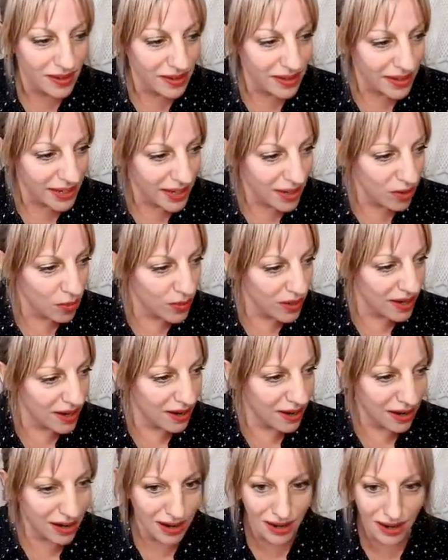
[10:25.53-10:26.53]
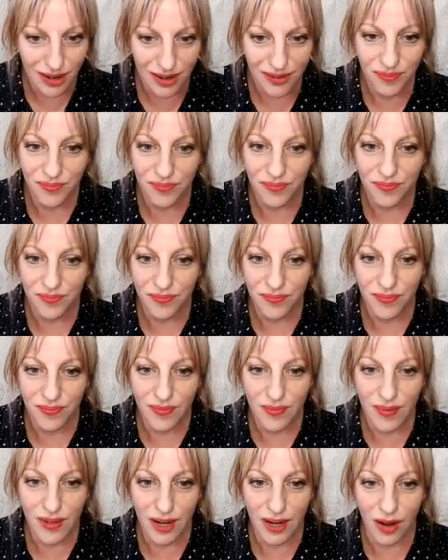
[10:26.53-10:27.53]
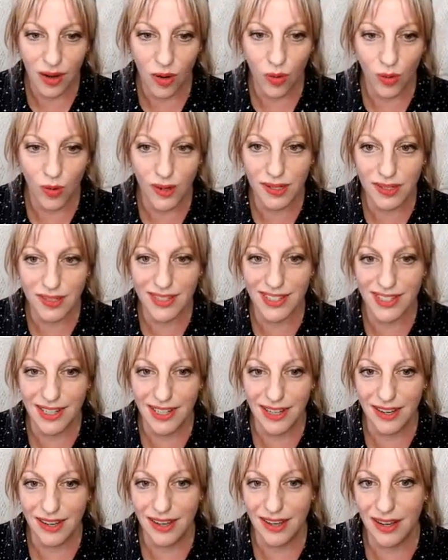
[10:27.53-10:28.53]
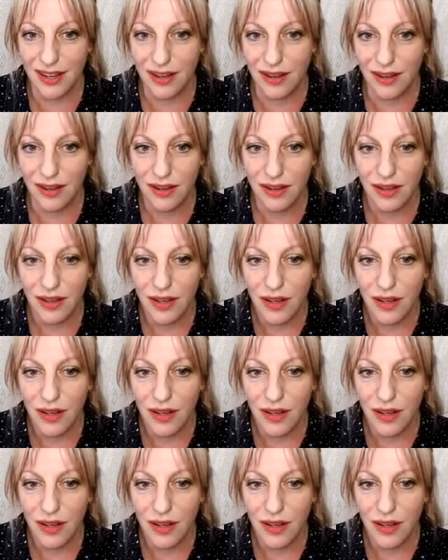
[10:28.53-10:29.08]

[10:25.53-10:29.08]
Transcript: here we are, we're seeing